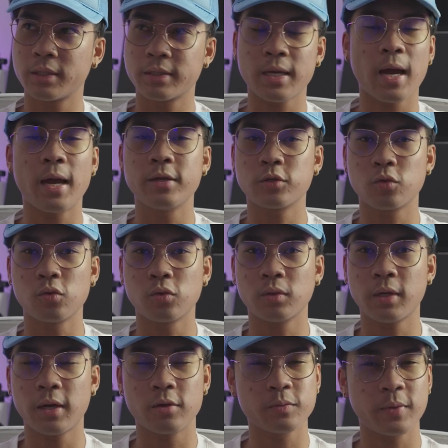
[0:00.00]
high school,
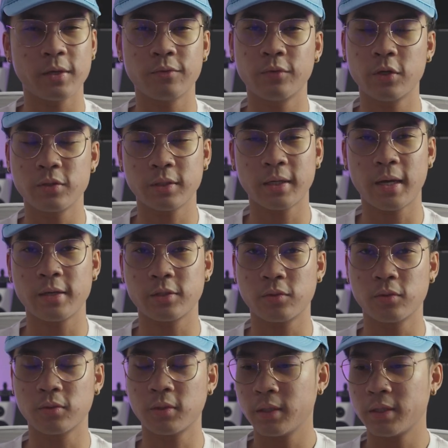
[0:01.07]
I was making videos in high
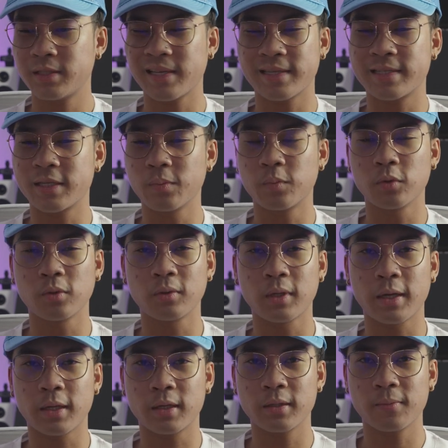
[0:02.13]
school, just like simple
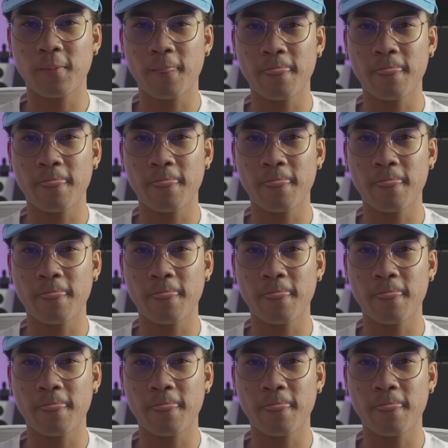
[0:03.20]
like